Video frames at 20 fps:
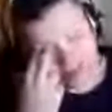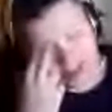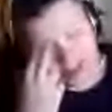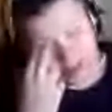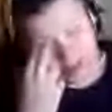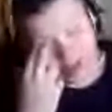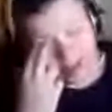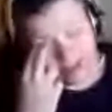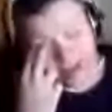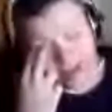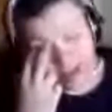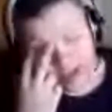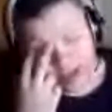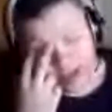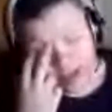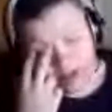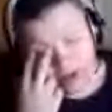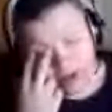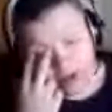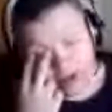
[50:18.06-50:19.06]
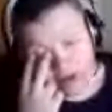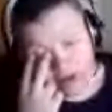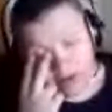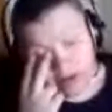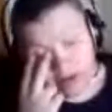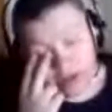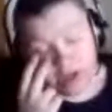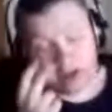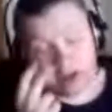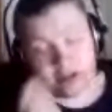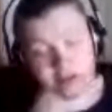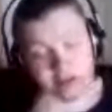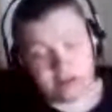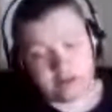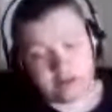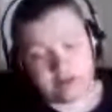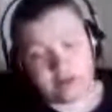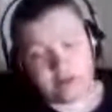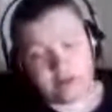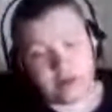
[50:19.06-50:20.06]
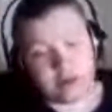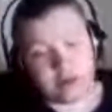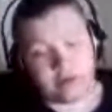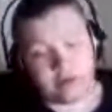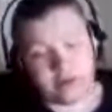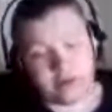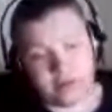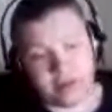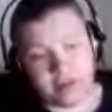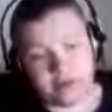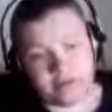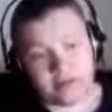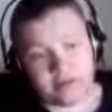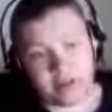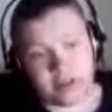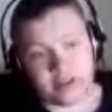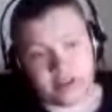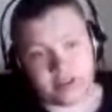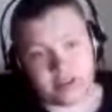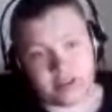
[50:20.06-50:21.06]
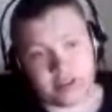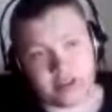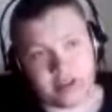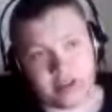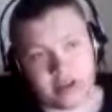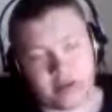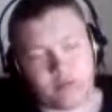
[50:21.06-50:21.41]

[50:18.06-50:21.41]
Sailfish, because they are quite a lot of different.